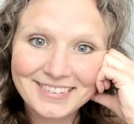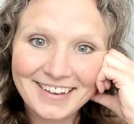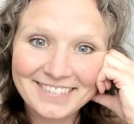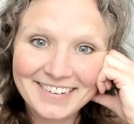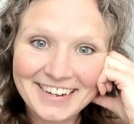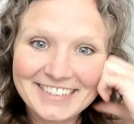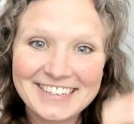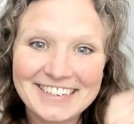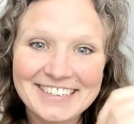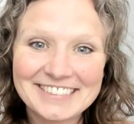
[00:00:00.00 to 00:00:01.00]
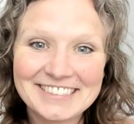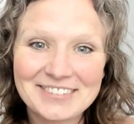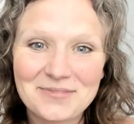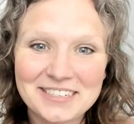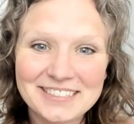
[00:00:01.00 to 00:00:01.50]
All right, thank you
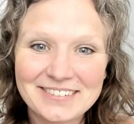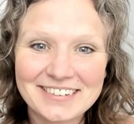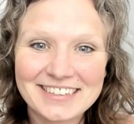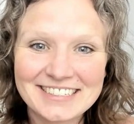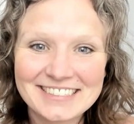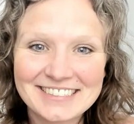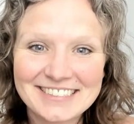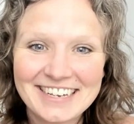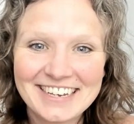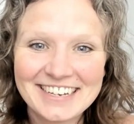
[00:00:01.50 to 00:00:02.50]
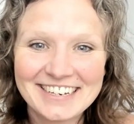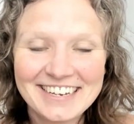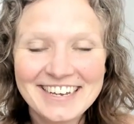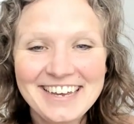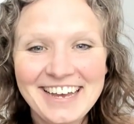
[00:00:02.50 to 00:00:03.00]
so much for this.
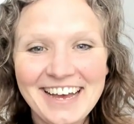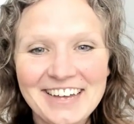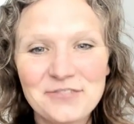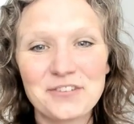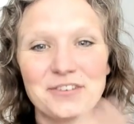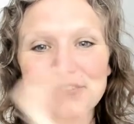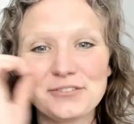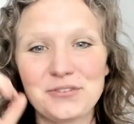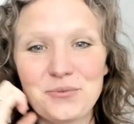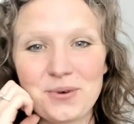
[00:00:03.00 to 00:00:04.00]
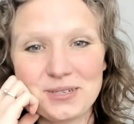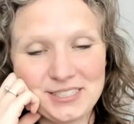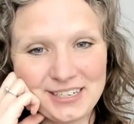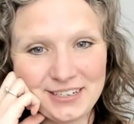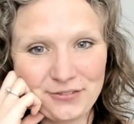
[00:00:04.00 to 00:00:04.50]
And for those of you
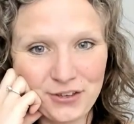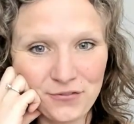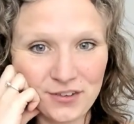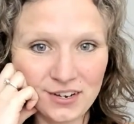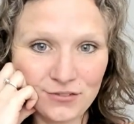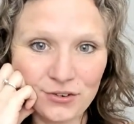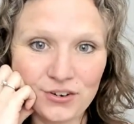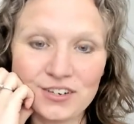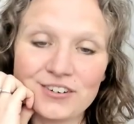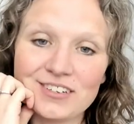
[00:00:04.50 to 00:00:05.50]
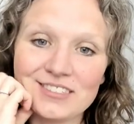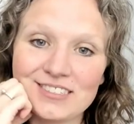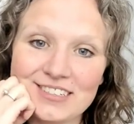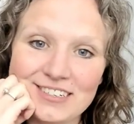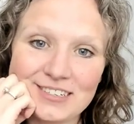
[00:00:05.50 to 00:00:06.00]
watching, if, if any of you are
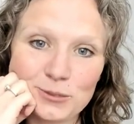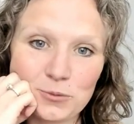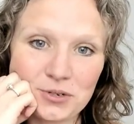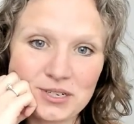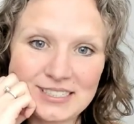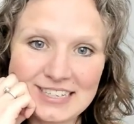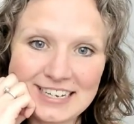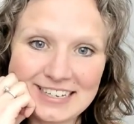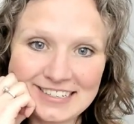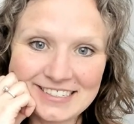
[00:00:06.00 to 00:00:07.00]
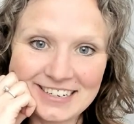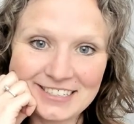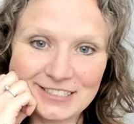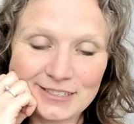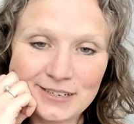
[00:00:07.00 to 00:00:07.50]
interested in exploring a psychic
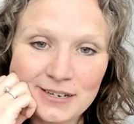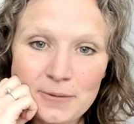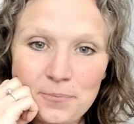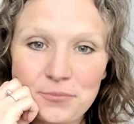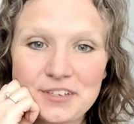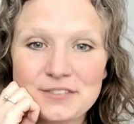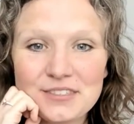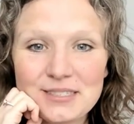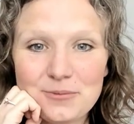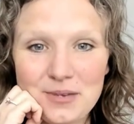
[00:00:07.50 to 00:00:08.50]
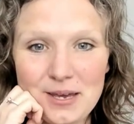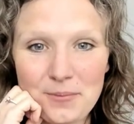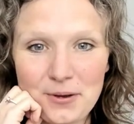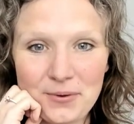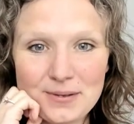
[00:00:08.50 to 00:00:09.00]
session, please visit me
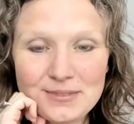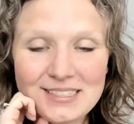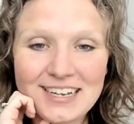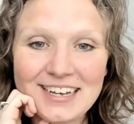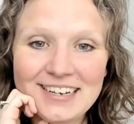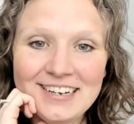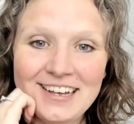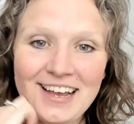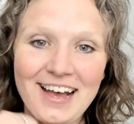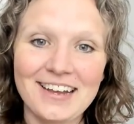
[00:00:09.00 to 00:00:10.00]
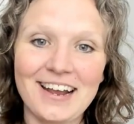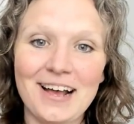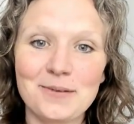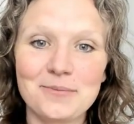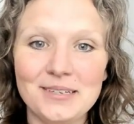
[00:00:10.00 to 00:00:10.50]
at my website at
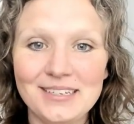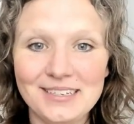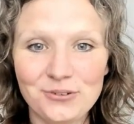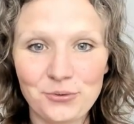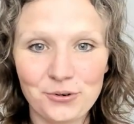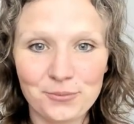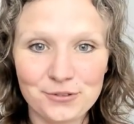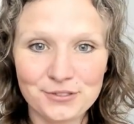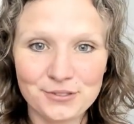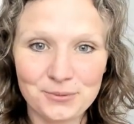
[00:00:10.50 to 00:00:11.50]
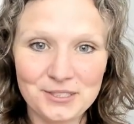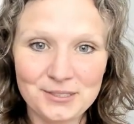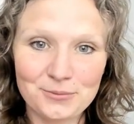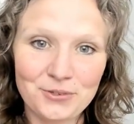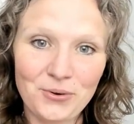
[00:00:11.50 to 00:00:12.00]
Abbey Normals
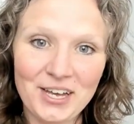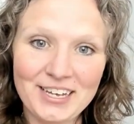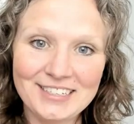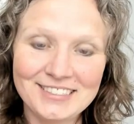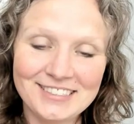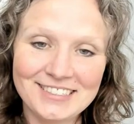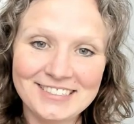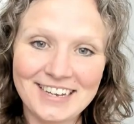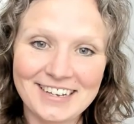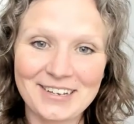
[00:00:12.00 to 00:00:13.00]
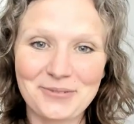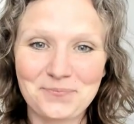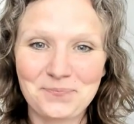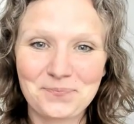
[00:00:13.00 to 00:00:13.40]
Wisdom Quest dot com.